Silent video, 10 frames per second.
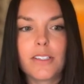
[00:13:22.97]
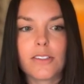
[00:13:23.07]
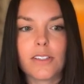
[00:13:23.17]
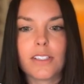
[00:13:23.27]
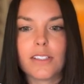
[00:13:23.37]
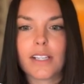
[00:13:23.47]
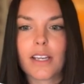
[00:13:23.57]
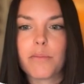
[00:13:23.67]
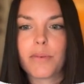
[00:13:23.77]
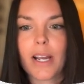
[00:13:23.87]
so this is like
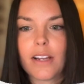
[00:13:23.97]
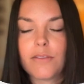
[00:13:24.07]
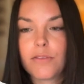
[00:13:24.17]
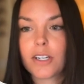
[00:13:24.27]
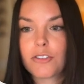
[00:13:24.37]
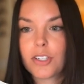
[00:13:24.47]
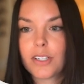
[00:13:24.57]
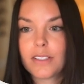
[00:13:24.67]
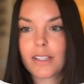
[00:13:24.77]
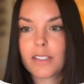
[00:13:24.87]
a brain function
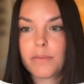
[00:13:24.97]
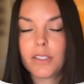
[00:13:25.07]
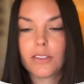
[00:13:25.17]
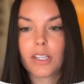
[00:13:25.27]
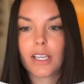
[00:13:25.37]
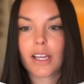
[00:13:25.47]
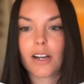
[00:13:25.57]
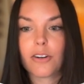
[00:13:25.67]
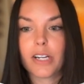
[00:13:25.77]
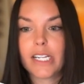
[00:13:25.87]
assessment looking
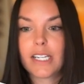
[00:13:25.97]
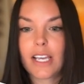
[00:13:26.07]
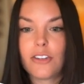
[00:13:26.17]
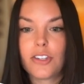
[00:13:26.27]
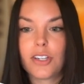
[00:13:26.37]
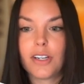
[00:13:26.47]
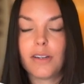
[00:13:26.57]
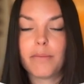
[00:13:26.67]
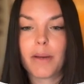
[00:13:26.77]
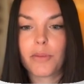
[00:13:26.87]
at orientation
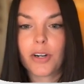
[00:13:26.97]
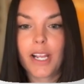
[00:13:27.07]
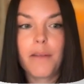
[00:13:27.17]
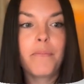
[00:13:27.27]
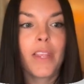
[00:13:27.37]
and memory,